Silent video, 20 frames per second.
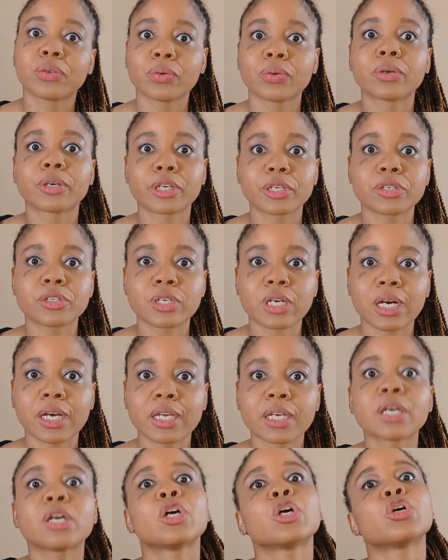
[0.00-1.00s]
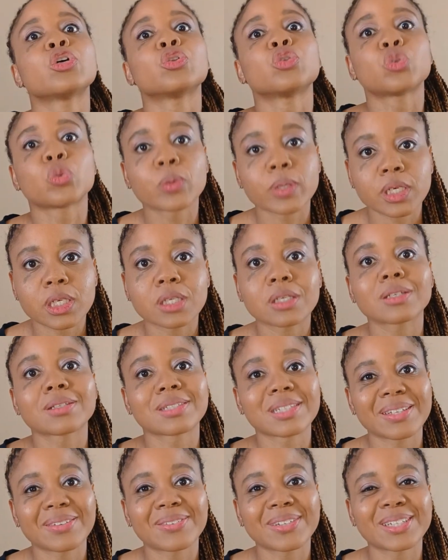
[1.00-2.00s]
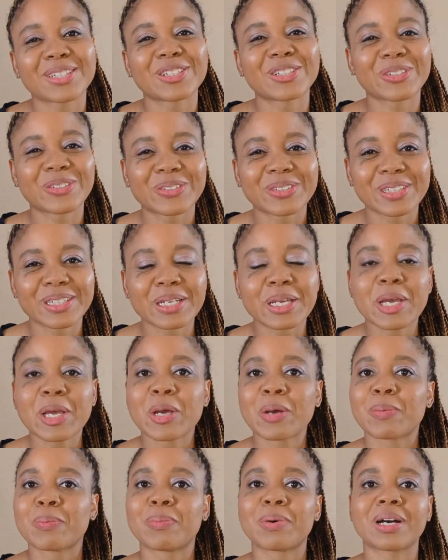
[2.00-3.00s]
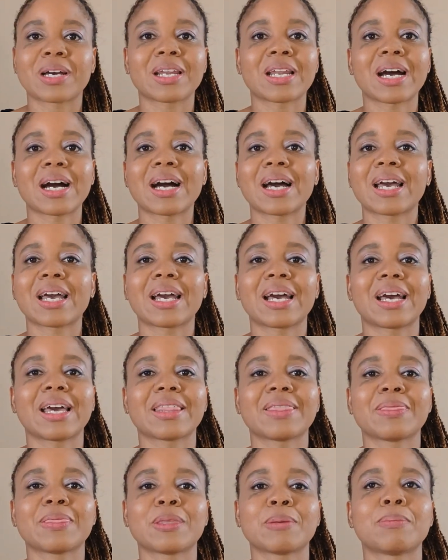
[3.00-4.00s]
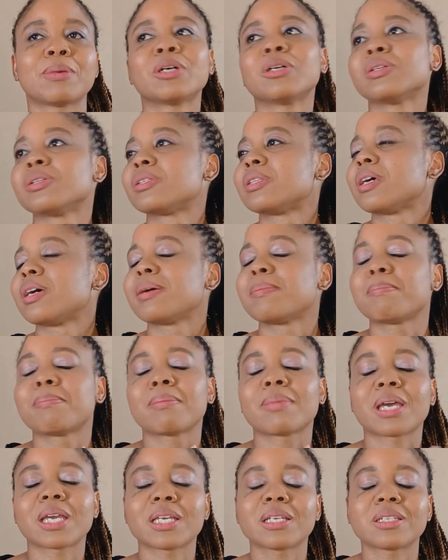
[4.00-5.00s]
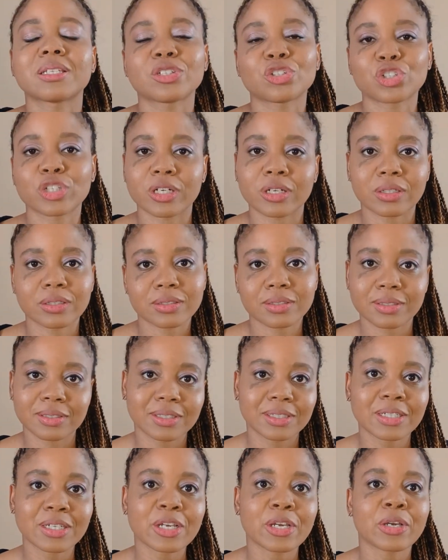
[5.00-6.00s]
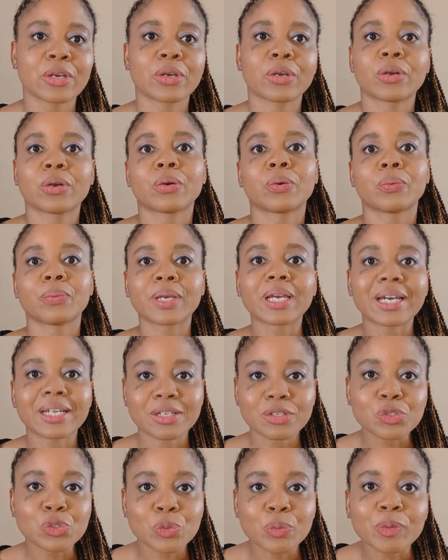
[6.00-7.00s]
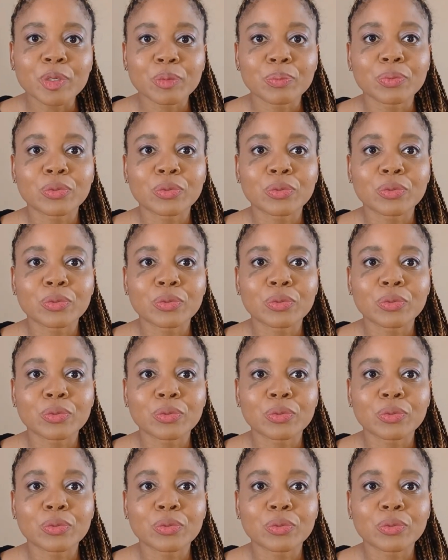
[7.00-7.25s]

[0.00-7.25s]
you heard right, 27 children. But I had the most amazing childhood. We had a swimming